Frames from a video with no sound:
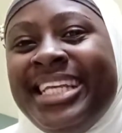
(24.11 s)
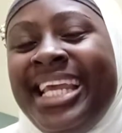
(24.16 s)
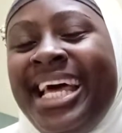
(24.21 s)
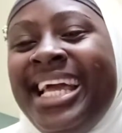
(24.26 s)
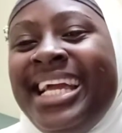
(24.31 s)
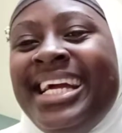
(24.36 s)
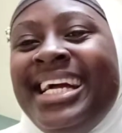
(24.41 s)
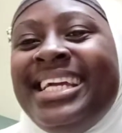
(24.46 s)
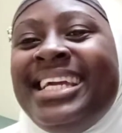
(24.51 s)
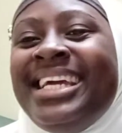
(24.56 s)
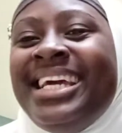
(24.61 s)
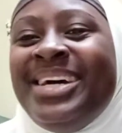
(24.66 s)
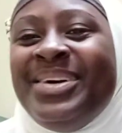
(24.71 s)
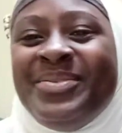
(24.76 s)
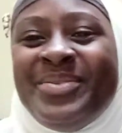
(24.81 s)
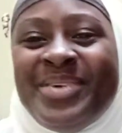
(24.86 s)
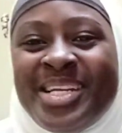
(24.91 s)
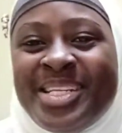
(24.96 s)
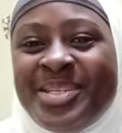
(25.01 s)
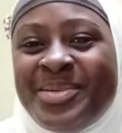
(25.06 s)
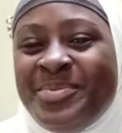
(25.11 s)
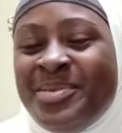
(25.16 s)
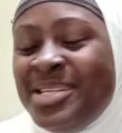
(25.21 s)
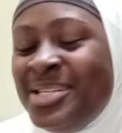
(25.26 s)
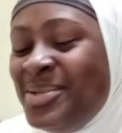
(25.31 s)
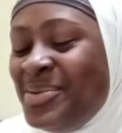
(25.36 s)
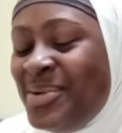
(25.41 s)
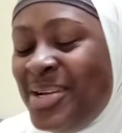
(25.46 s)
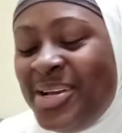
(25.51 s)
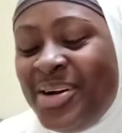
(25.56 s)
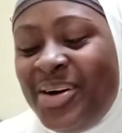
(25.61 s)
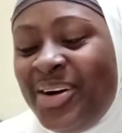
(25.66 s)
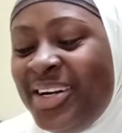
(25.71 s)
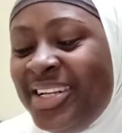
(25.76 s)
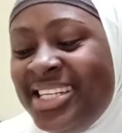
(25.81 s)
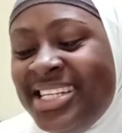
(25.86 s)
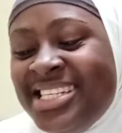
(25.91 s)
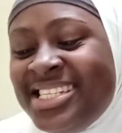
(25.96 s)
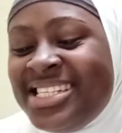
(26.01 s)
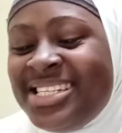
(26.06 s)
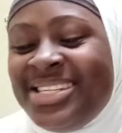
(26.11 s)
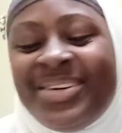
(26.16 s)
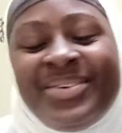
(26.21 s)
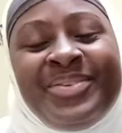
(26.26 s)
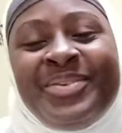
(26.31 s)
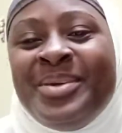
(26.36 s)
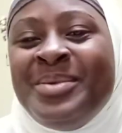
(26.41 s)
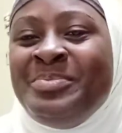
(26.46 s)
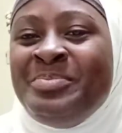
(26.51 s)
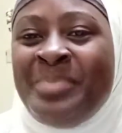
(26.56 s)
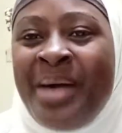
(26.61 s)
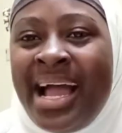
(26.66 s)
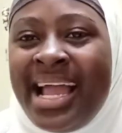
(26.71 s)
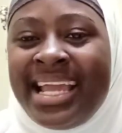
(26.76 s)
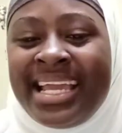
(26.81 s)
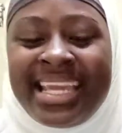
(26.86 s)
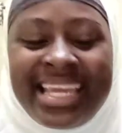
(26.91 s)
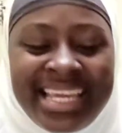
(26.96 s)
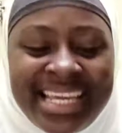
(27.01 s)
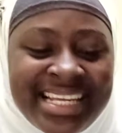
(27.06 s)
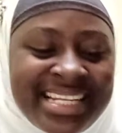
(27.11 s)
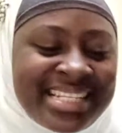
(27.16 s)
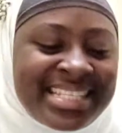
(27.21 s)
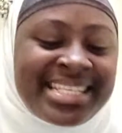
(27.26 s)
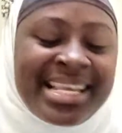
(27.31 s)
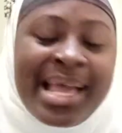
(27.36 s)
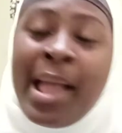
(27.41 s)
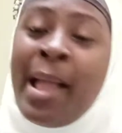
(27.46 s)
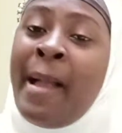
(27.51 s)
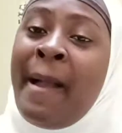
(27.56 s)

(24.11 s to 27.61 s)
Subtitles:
Like, I can't wait to be doing all this stuff with my kids.